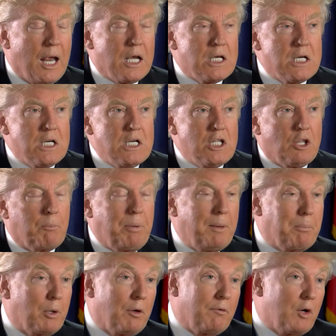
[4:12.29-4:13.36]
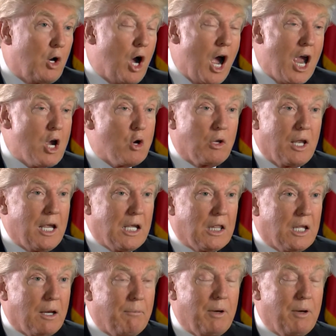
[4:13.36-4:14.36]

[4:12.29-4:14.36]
And the people of Ohio like that.